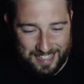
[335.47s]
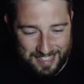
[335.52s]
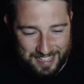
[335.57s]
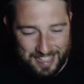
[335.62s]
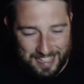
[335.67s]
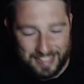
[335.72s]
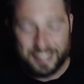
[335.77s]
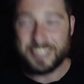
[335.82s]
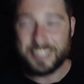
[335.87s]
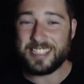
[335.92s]

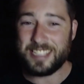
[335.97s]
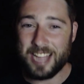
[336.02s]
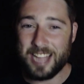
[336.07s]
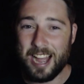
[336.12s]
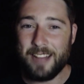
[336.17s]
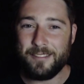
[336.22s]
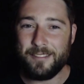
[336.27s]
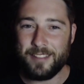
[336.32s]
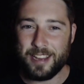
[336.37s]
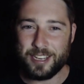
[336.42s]
the
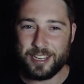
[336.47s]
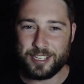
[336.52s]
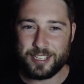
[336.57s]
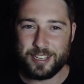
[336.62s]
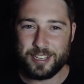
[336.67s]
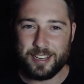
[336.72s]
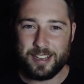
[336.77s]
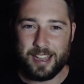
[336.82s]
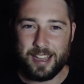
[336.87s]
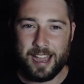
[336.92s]
starfish,
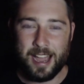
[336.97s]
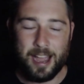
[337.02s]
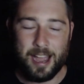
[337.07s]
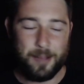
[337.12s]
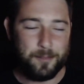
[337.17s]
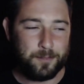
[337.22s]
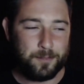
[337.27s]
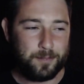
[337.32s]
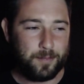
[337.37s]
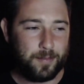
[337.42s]

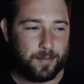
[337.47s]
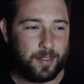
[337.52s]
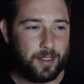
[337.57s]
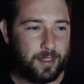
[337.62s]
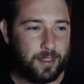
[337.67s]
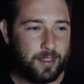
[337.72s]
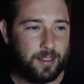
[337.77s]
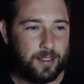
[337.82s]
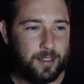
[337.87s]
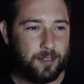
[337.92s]

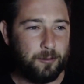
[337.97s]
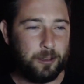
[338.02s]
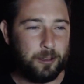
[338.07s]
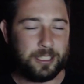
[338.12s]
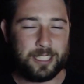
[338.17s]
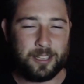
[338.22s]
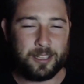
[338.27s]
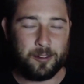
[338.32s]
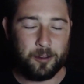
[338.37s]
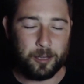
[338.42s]
what's
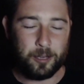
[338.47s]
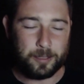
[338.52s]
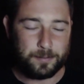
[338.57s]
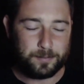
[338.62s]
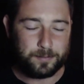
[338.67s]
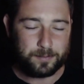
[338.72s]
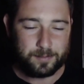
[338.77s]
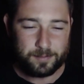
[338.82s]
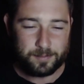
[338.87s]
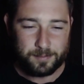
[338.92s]
it called,
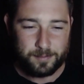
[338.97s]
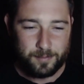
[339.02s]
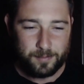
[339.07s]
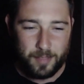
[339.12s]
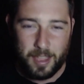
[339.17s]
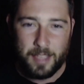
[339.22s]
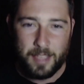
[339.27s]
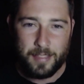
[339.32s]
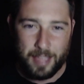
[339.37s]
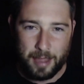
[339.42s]

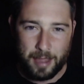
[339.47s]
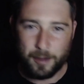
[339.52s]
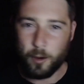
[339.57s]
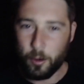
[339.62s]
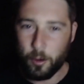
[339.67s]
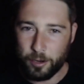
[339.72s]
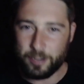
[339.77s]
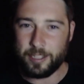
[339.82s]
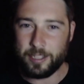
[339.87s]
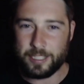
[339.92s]
they
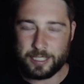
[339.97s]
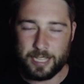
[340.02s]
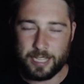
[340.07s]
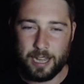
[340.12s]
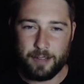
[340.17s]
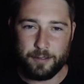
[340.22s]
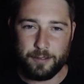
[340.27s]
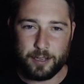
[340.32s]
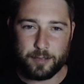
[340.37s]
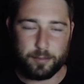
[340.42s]
called it the
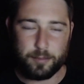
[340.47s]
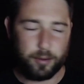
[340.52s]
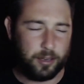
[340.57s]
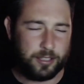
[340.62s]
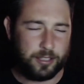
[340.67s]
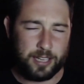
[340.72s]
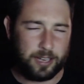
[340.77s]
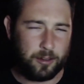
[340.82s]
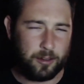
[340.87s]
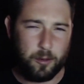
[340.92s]
Starfish
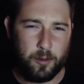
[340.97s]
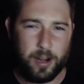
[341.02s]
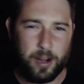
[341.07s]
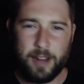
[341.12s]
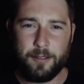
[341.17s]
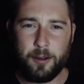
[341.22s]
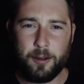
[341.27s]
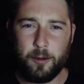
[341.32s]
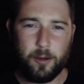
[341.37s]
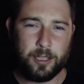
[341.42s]
Project or
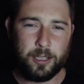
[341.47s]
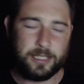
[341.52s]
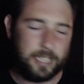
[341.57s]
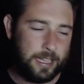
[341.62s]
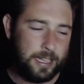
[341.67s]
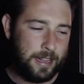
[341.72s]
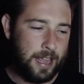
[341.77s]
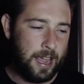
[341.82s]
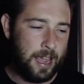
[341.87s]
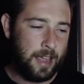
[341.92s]
whatever it was
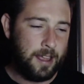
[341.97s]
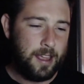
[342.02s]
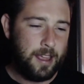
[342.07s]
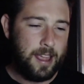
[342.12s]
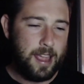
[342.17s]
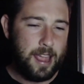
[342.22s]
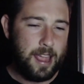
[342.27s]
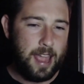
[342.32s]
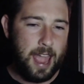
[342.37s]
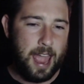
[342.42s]
in there.
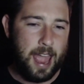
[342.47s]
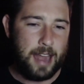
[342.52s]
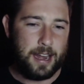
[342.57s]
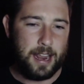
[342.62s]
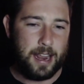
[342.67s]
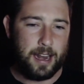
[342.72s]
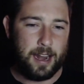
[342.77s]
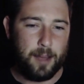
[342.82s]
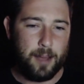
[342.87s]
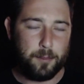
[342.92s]
And
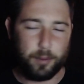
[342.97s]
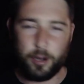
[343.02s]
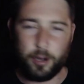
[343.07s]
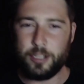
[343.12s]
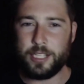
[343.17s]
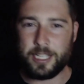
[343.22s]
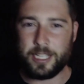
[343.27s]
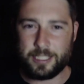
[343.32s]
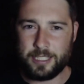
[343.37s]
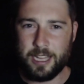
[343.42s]
then
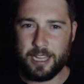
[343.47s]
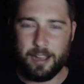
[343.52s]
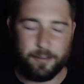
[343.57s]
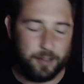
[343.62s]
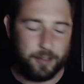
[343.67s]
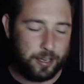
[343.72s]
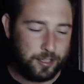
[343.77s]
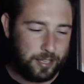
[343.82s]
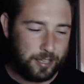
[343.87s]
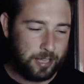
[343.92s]
Project
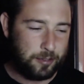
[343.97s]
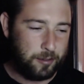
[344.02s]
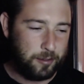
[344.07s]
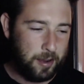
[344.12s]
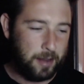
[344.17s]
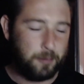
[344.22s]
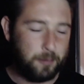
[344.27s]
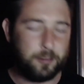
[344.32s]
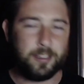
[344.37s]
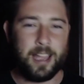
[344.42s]
Starfish, that's
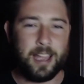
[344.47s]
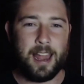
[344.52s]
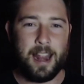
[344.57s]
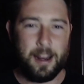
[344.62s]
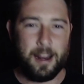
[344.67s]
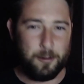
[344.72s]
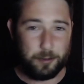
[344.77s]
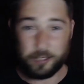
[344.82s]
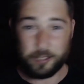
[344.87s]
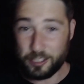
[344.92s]
right, it was that, and
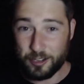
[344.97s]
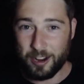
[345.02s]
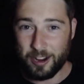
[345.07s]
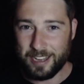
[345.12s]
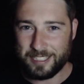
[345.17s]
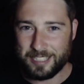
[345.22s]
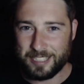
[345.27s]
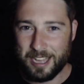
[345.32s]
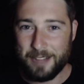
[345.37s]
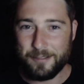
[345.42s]
it was a giant
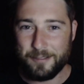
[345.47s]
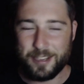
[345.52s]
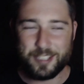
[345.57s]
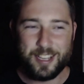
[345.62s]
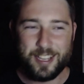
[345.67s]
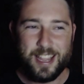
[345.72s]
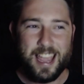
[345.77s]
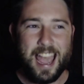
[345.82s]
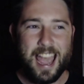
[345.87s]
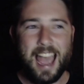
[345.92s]
starfish.
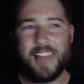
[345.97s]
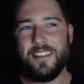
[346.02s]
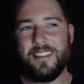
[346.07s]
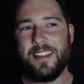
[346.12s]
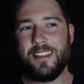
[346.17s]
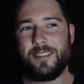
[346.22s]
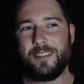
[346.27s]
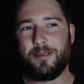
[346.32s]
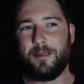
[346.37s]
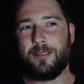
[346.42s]
And then
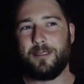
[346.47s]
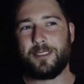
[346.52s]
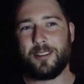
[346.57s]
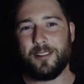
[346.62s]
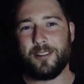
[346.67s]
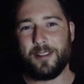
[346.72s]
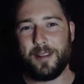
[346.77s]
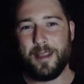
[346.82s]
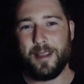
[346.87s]
this one was called